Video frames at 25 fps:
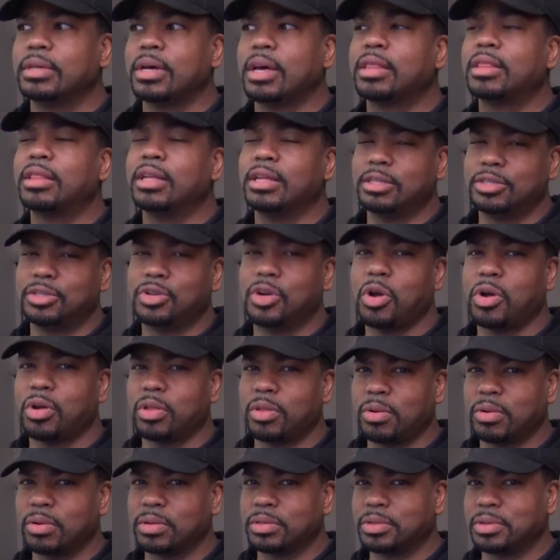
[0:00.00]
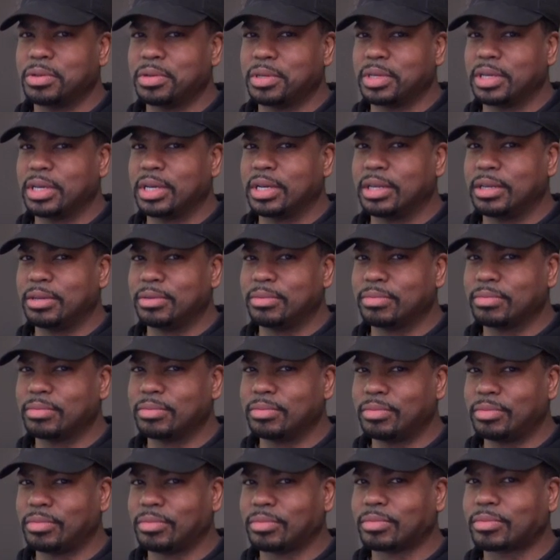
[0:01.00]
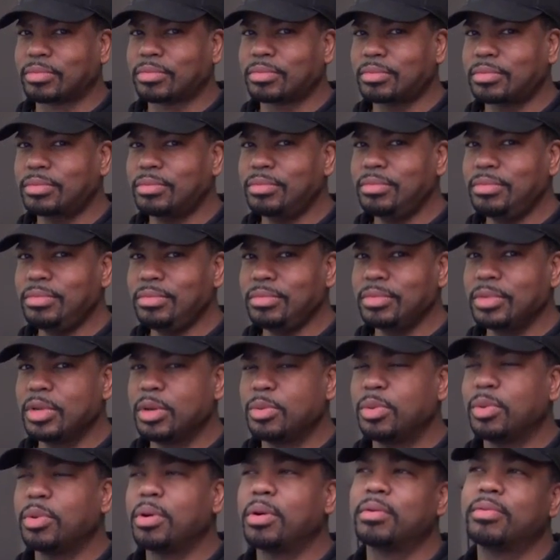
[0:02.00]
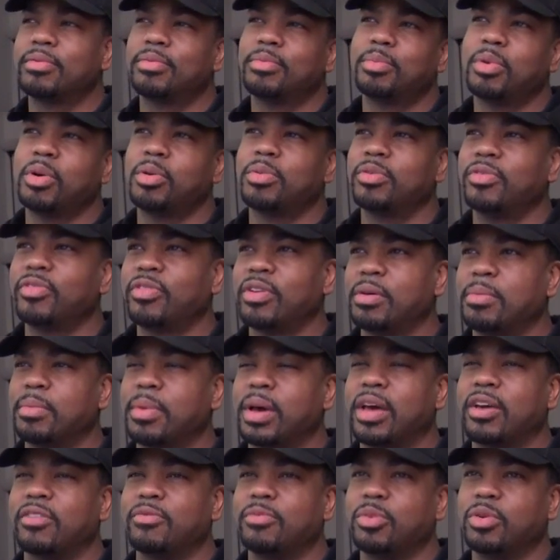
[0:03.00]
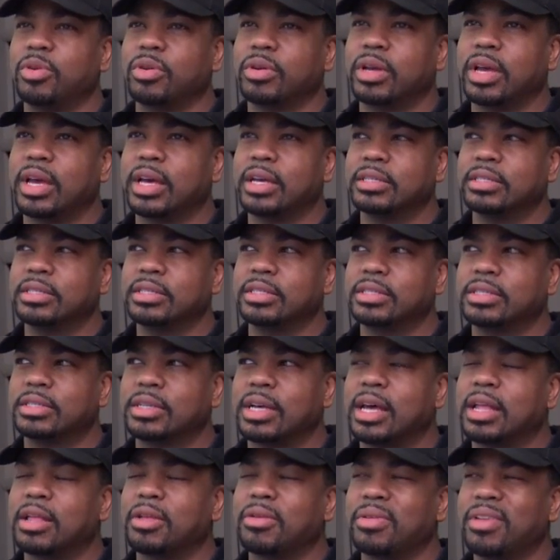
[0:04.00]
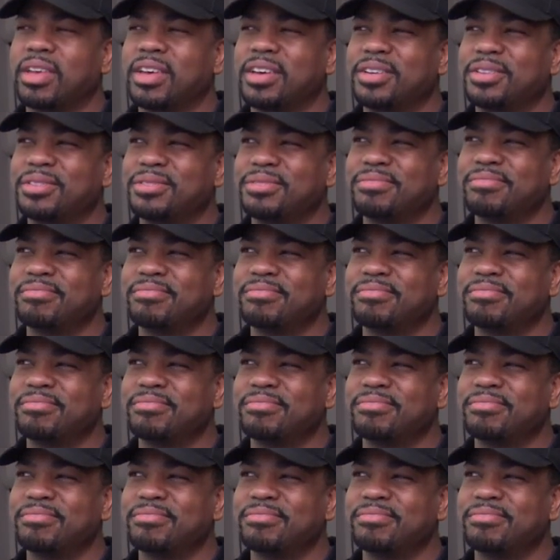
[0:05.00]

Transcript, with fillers: I think Star Lord's gonna get him. Well, Boba Fett might have more gadgets. I don't know.